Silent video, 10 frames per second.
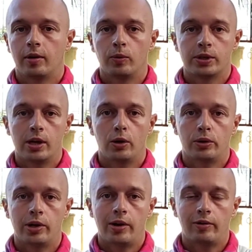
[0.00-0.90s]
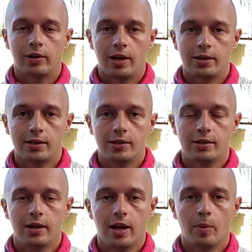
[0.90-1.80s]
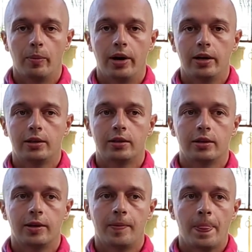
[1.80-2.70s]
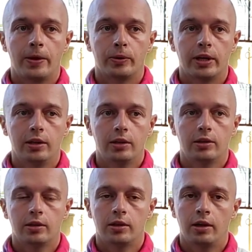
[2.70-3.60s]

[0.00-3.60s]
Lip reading: without driver license, but you cannot